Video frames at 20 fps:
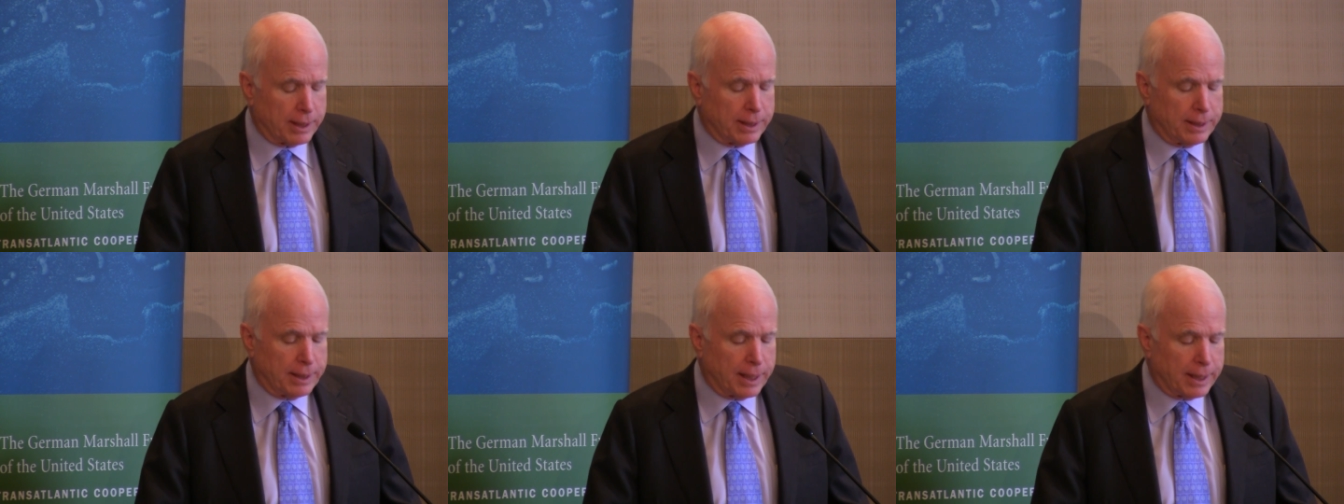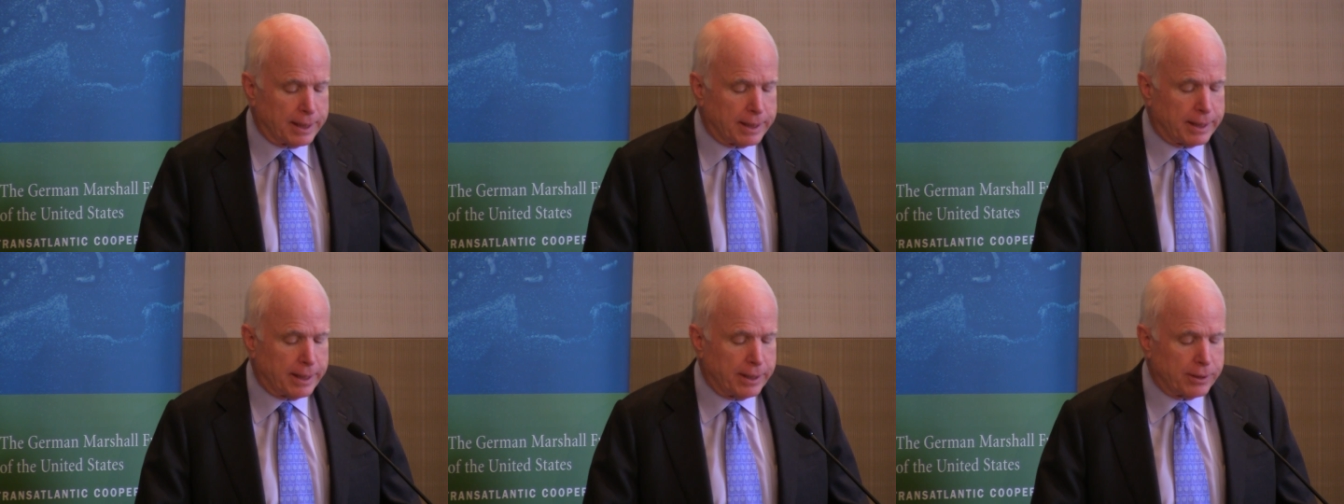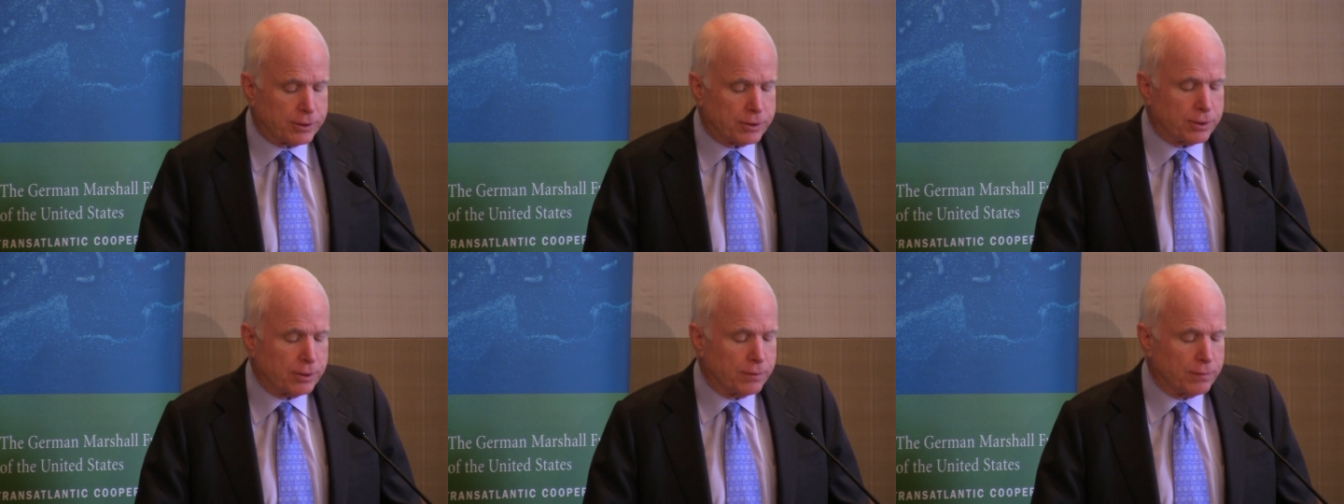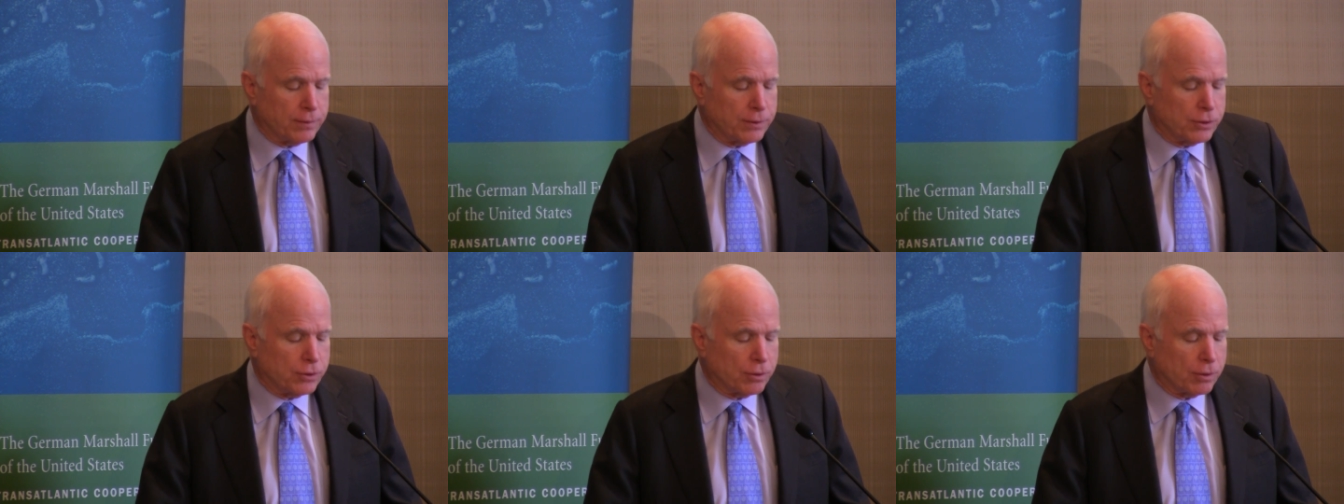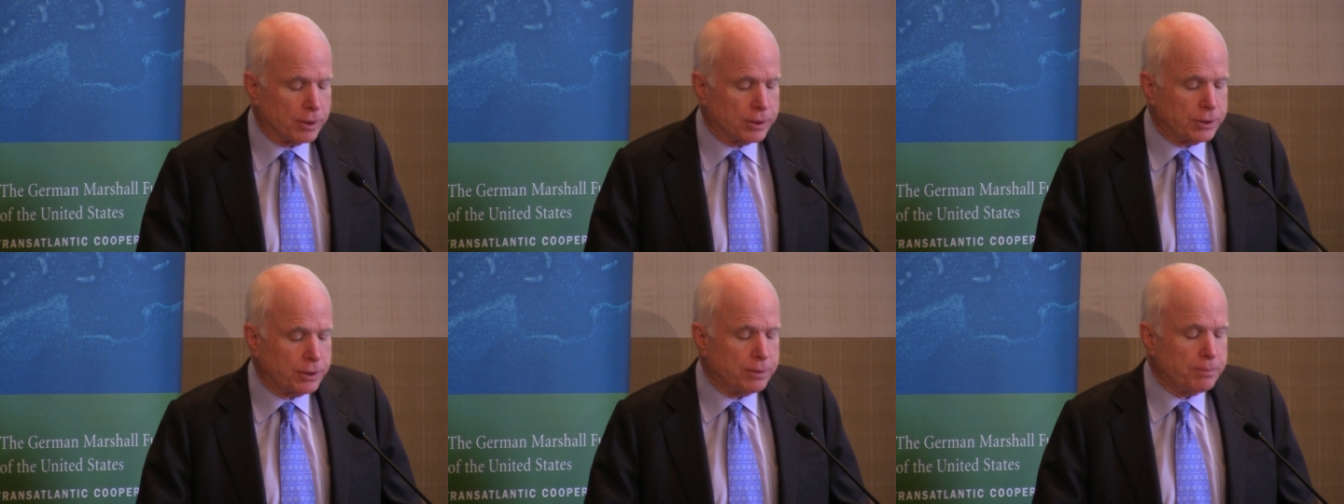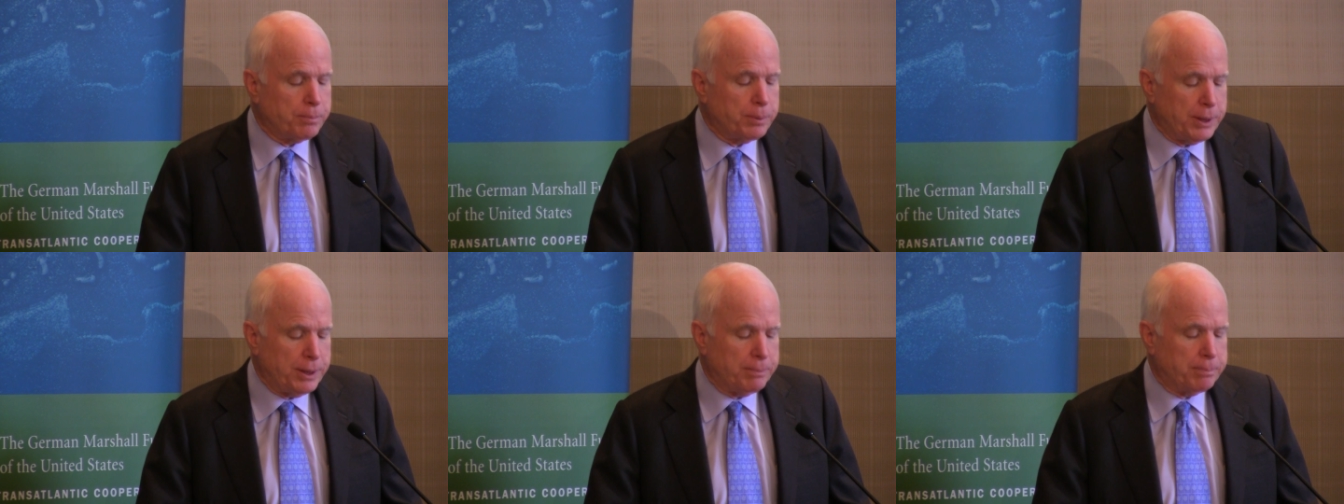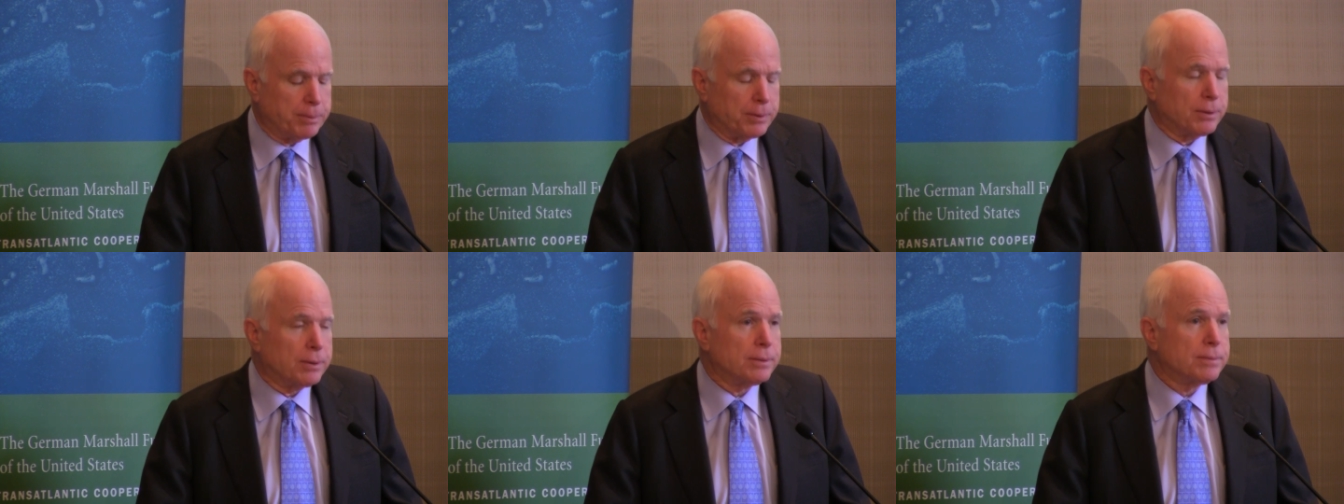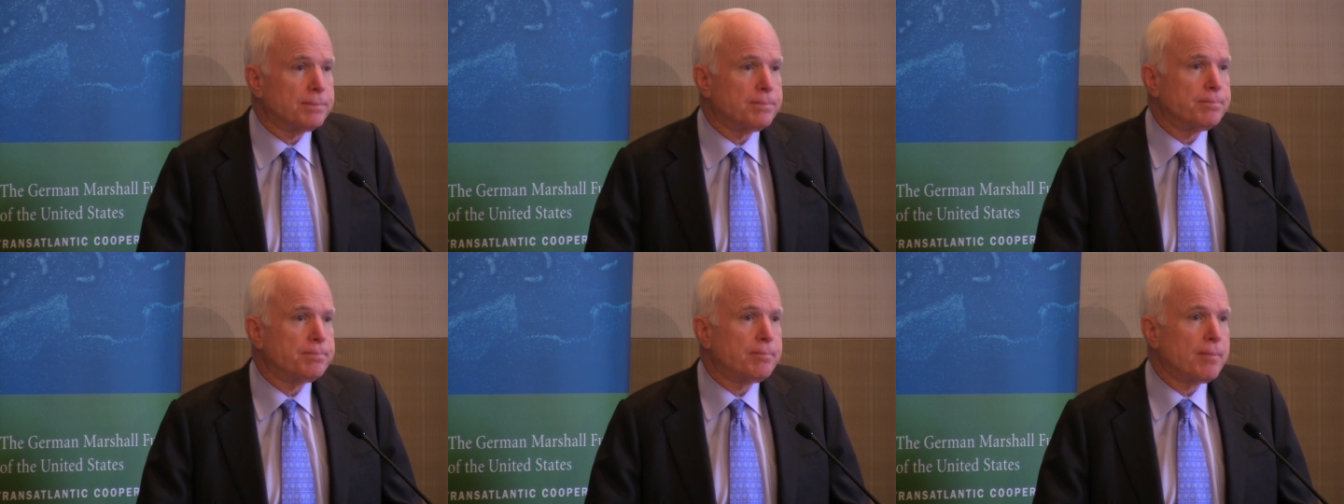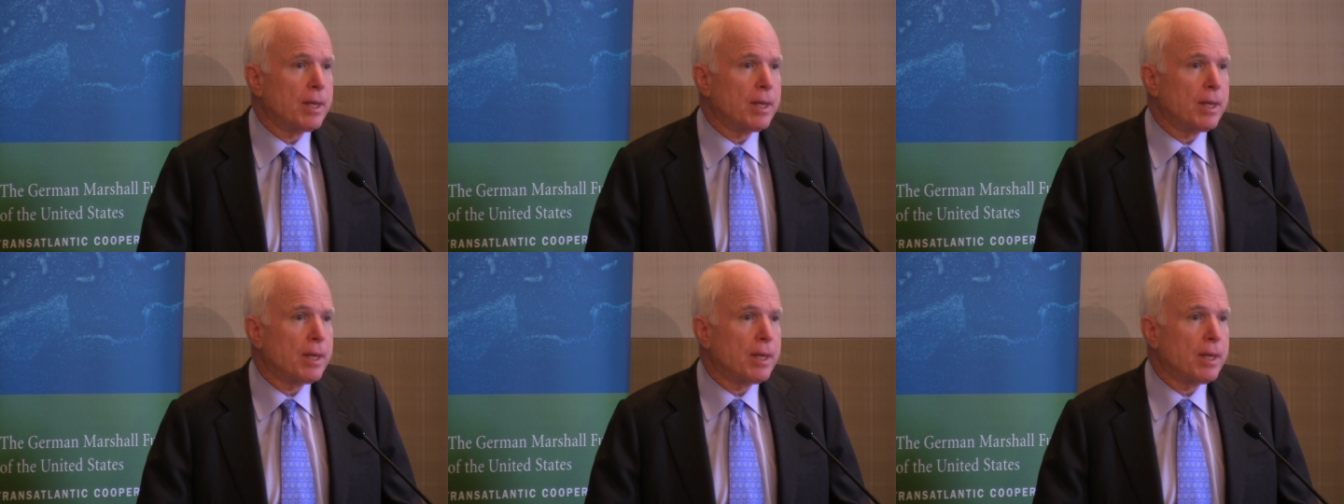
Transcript: and dedication of the Georgian people,